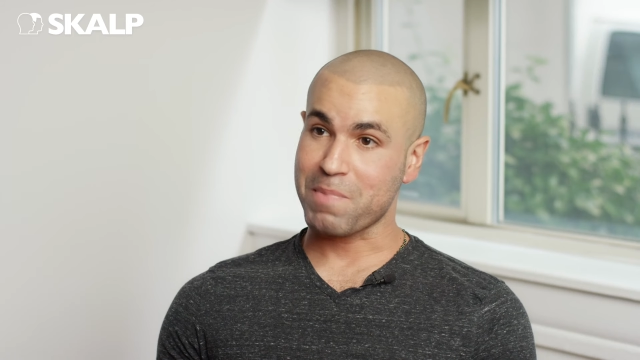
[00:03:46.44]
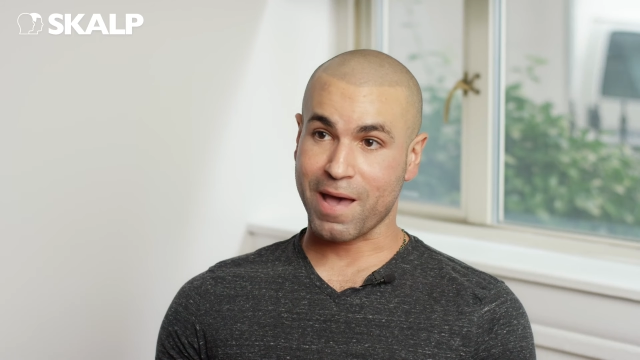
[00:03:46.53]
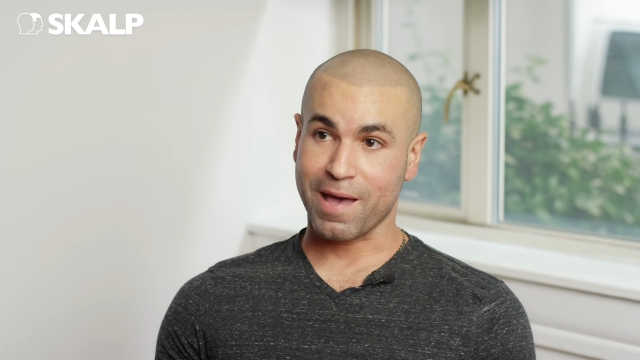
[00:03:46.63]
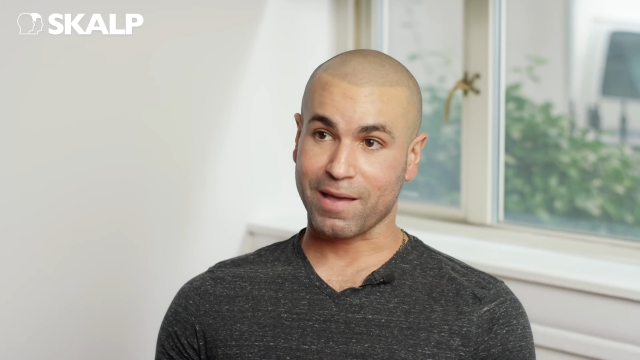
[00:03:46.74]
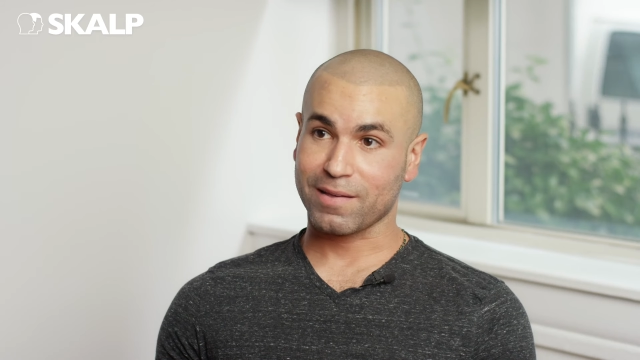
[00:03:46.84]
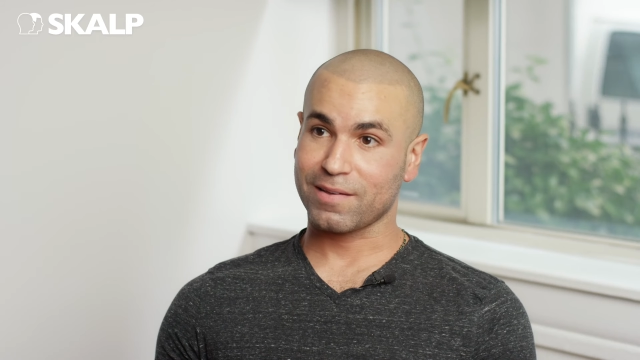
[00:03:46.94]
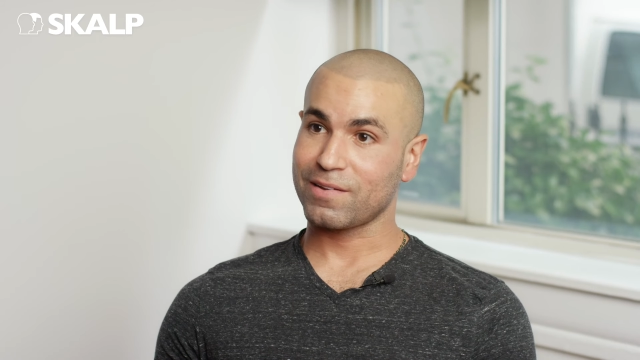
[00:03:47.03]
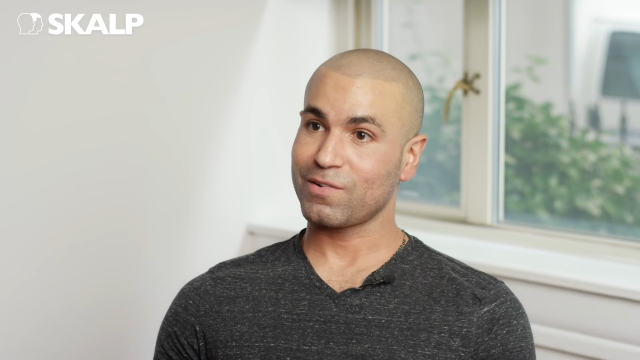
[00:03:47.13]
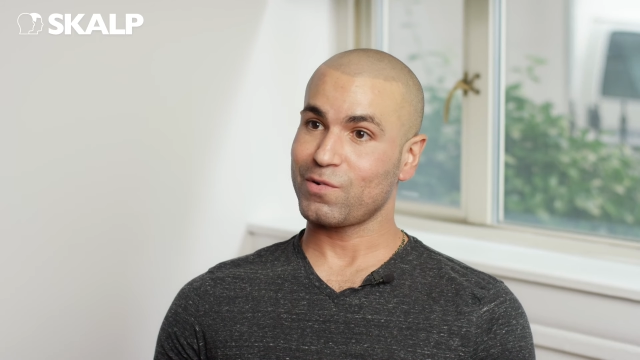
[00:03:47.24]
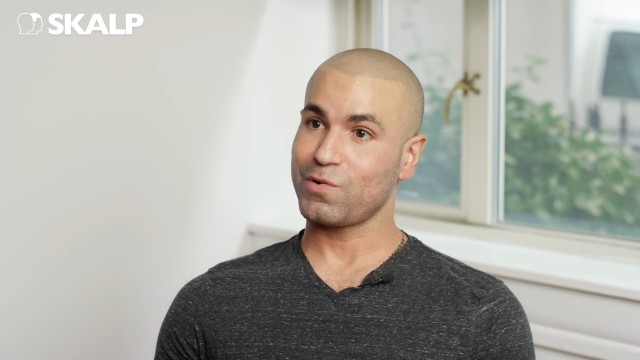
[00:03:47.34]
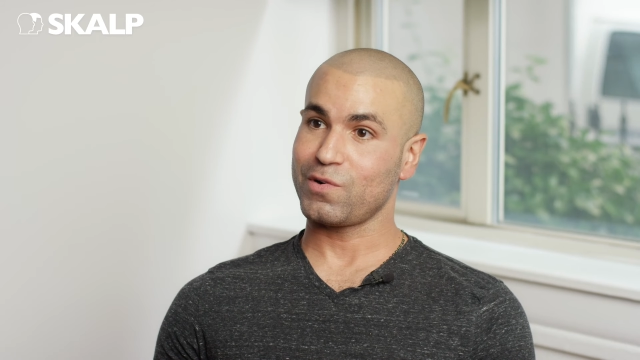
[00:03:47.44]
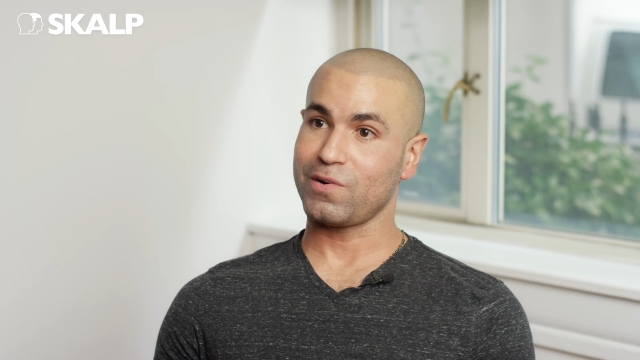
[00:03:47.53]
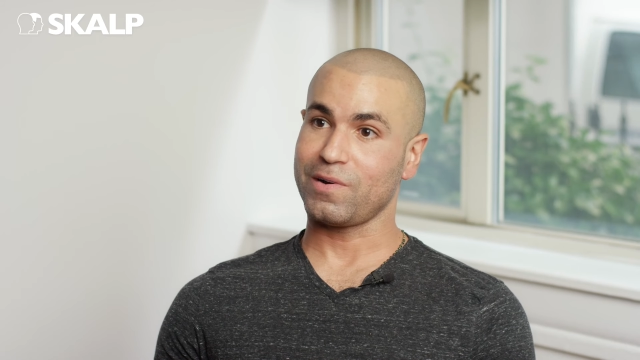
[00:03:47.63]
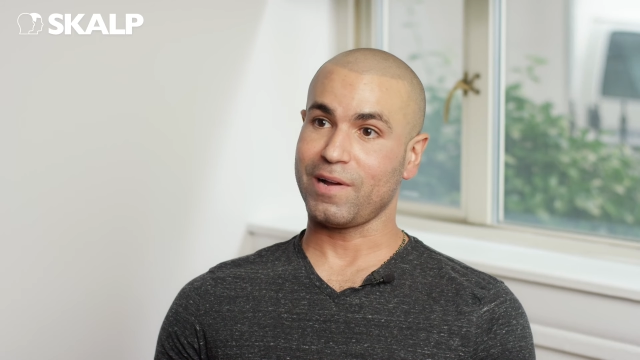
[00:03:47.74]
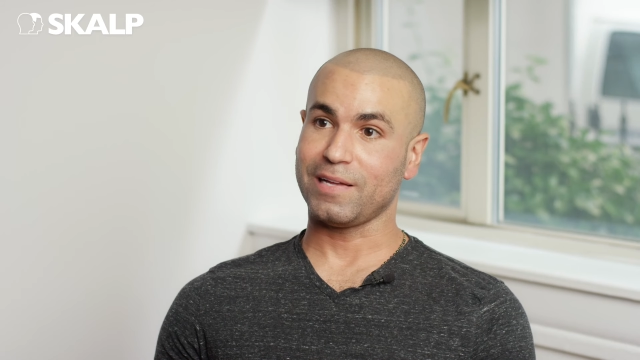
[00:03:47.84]
back
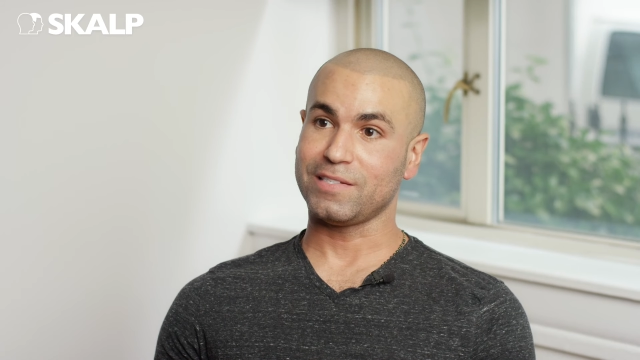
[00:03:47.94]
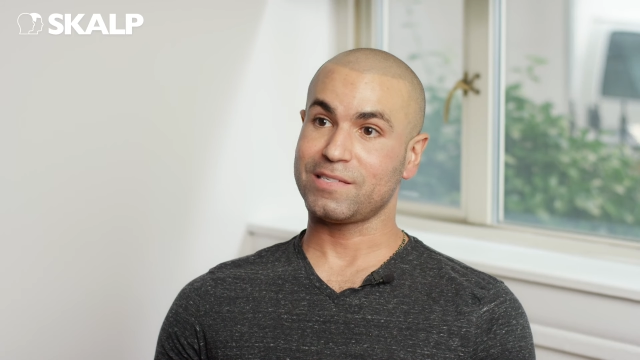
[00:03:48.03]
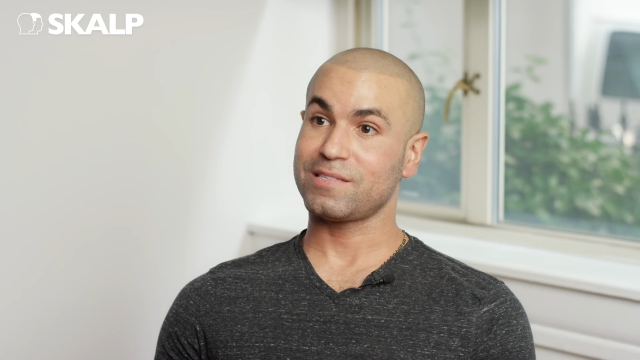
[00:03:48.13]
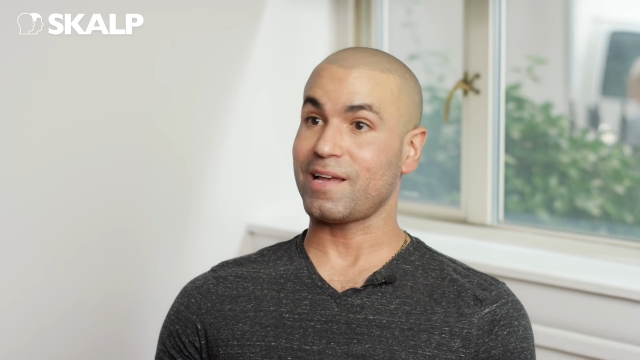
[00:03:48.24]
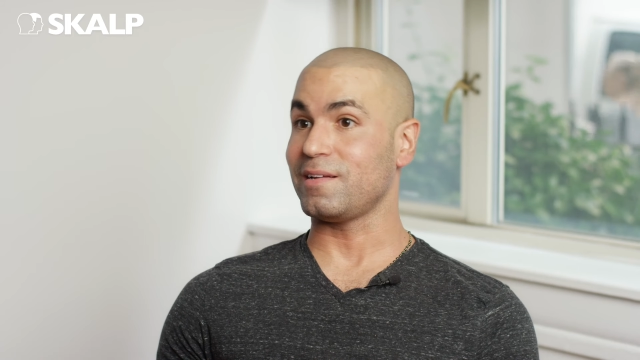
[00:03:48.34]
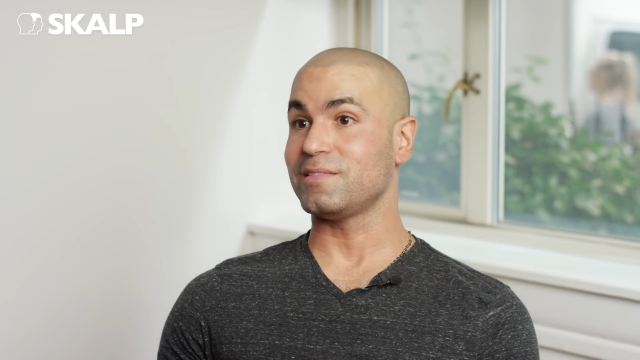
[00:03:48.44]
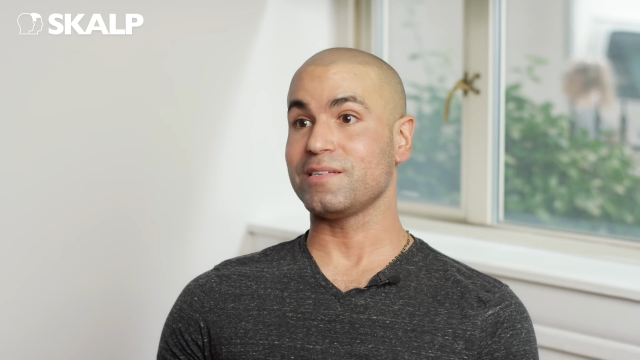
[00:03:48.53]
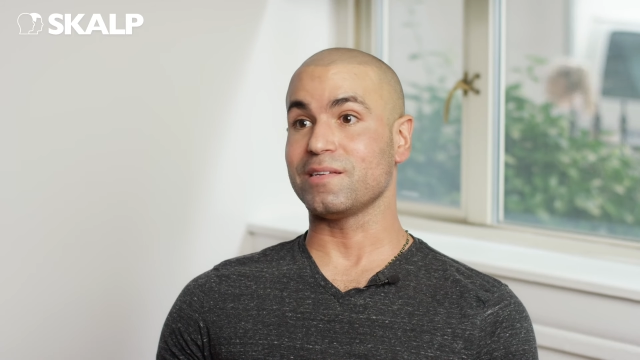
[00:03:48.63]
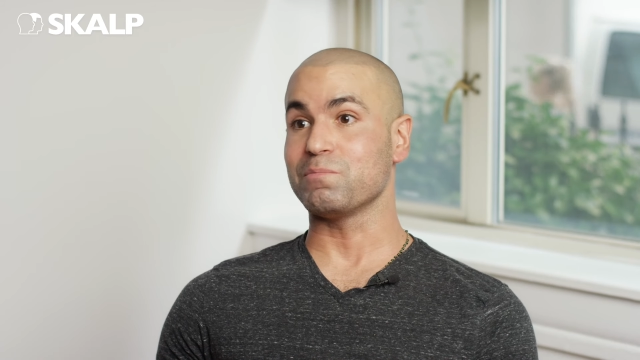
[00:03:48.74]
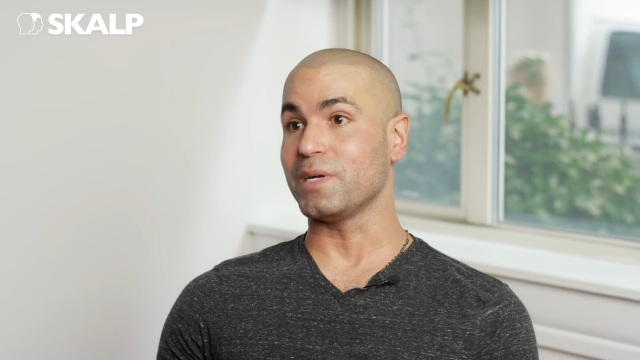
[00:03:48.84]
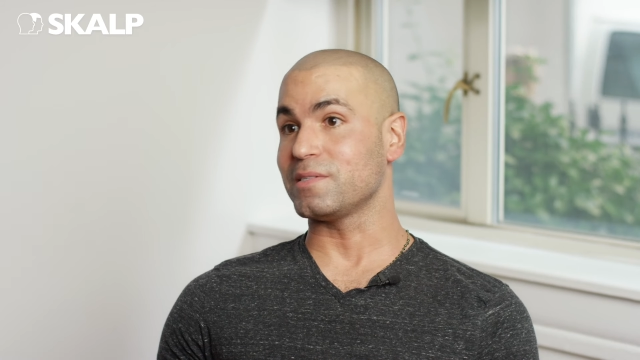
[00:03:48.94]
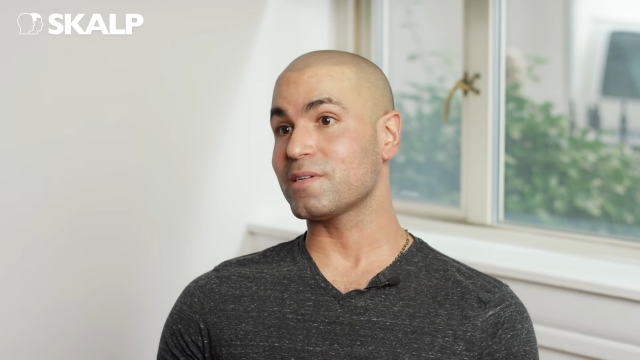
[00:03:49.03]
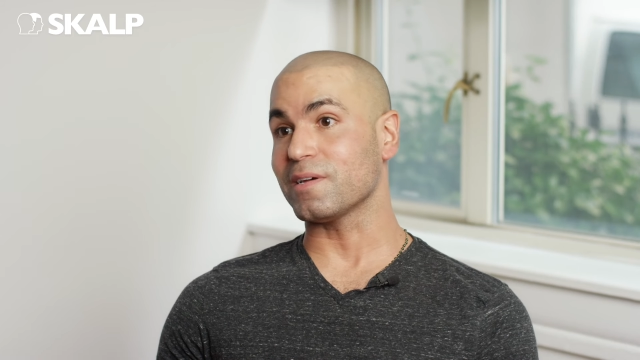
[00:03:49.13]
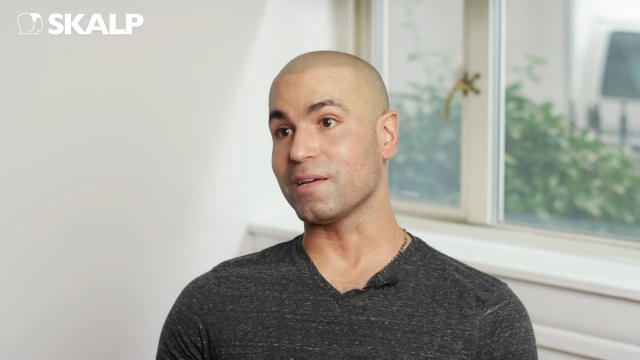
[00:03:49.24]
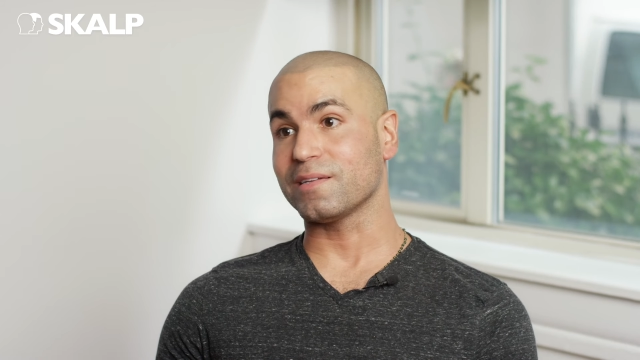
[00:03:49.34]
or I just decided to get a buzz
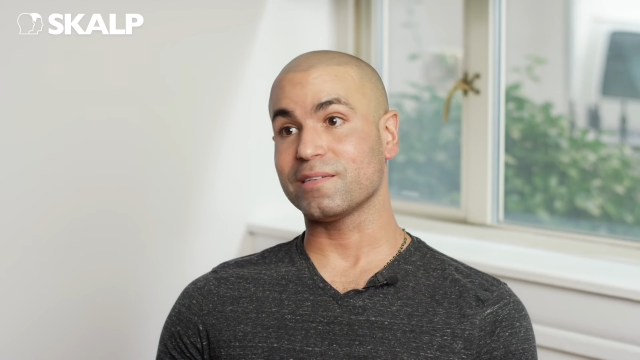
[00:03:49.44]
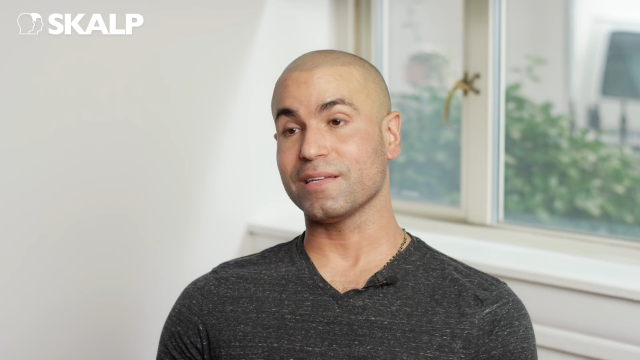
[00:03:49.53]
cut